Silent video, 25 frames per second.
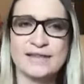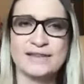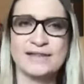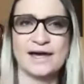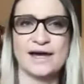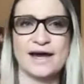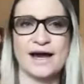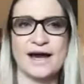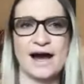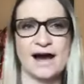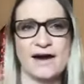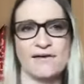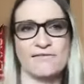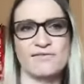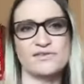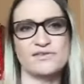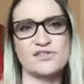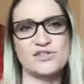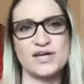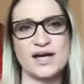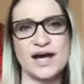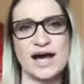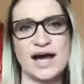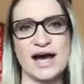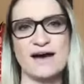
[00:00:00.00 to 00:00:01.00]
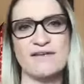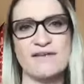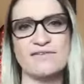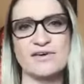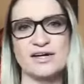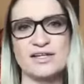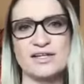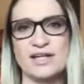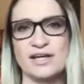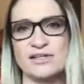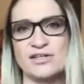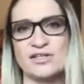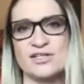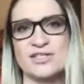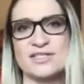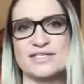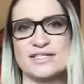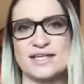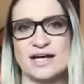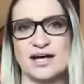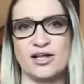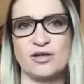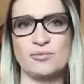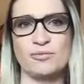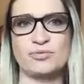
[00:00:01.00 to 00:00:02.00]
They have to have another
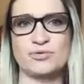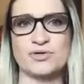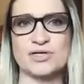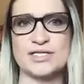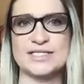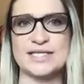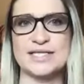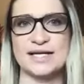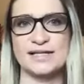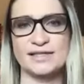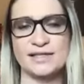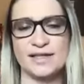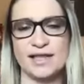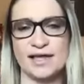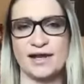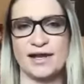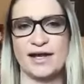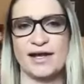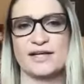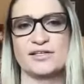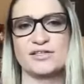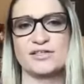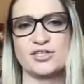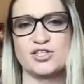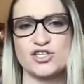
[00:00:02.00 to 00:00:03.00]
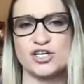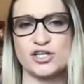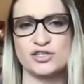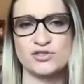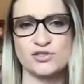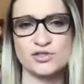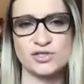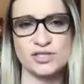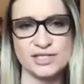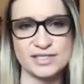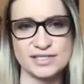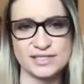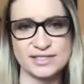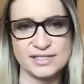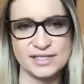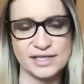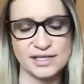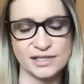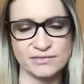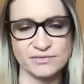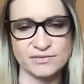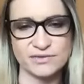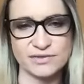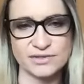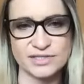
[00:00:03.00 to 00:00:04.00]
cell present that antigen to these T
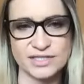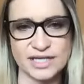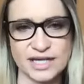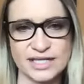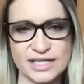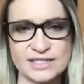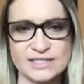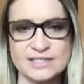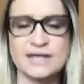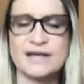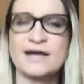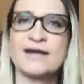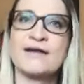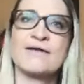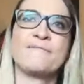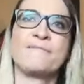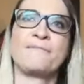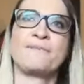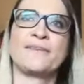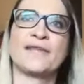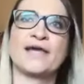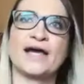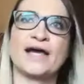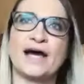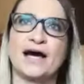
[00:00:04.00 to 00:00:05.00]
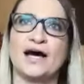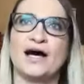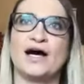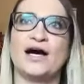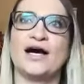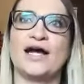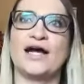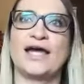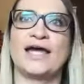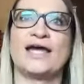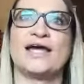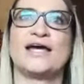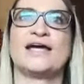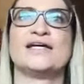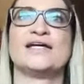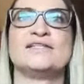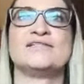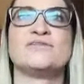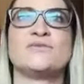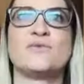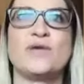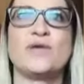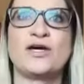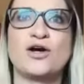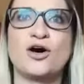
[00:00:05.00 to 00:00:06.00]
lymphocytes. And
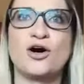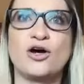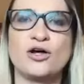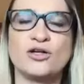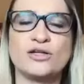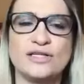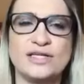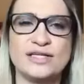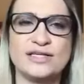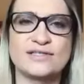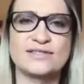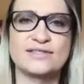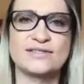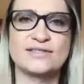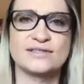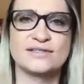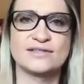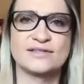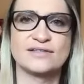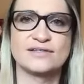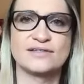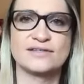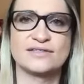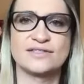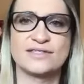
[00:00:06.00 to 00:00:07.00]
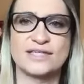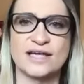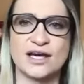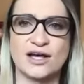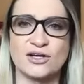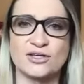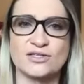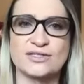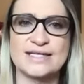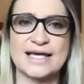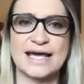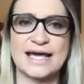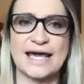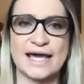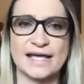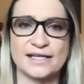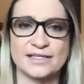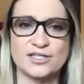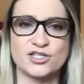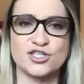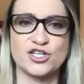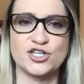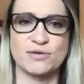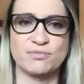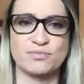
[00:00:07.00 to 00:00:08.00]
we call these cells
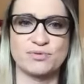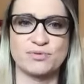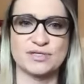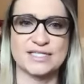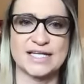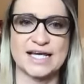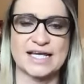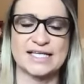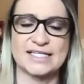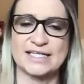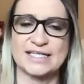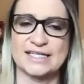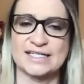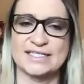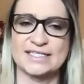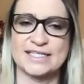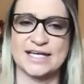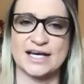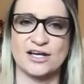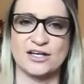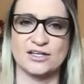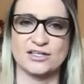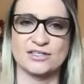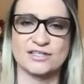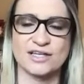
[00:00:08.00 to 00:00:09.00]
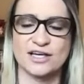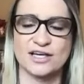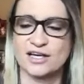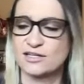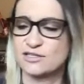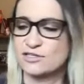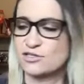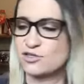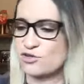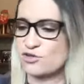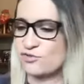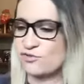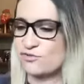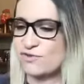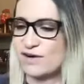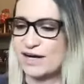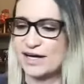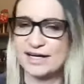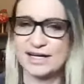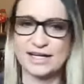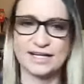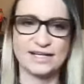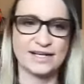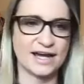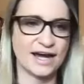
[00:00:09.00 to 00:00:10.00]
antigen presenting cells. So
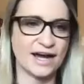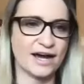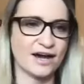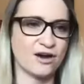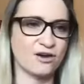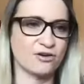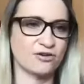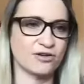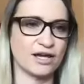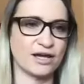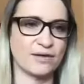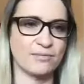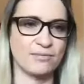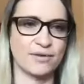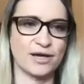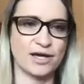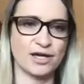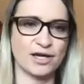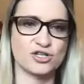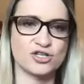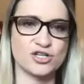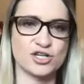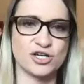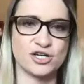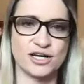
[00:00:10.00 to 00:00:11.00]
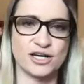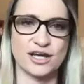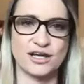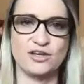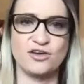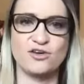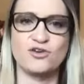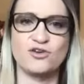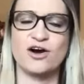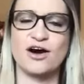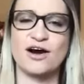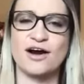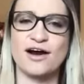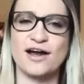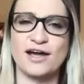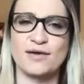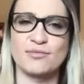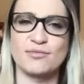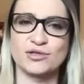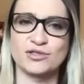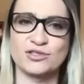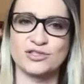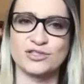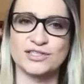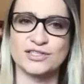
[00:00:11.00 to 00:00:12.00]
write it down and make sure that you are
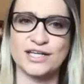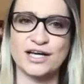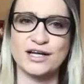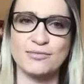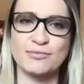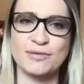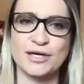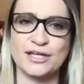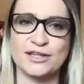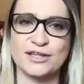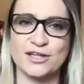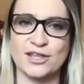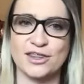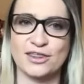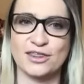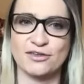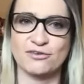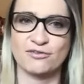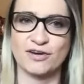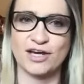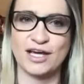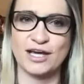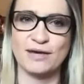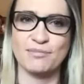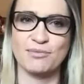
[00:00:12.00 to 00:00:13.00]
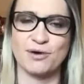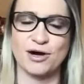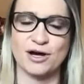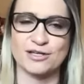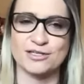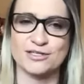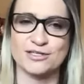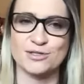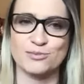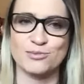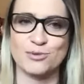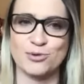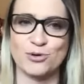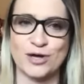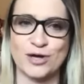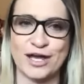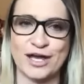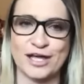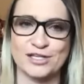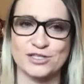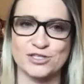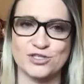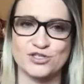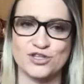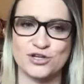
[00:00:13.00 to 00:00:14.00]
able to tell me the 3 possible
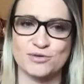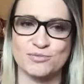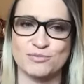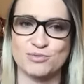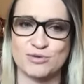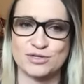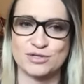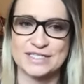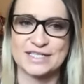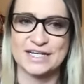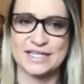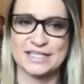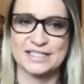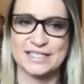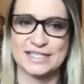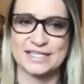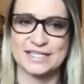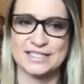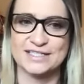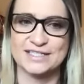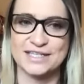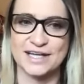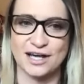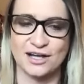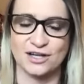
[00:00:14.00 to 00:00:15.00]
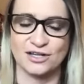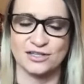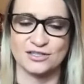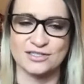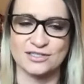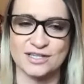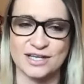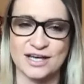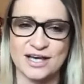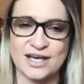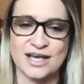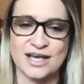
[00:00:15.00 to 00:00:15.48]
antigen presenting cells.